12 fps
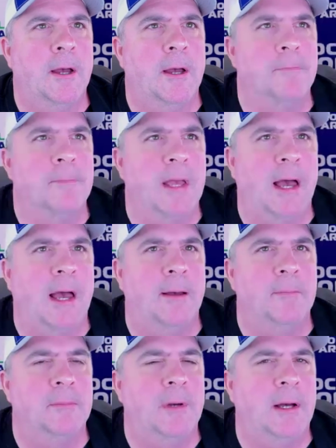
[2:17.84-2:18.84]
Yeah,
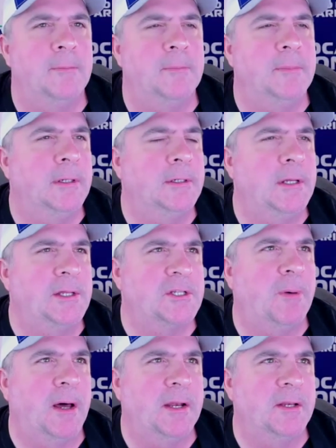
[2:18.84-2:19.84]
I just
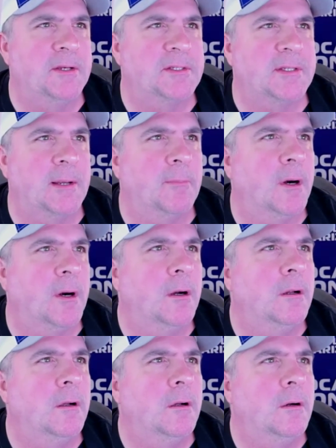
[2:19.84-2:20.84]
bought it in December,
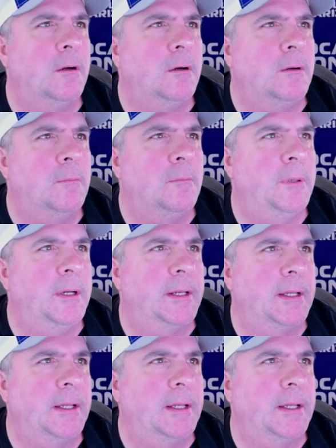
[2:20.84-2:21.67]
but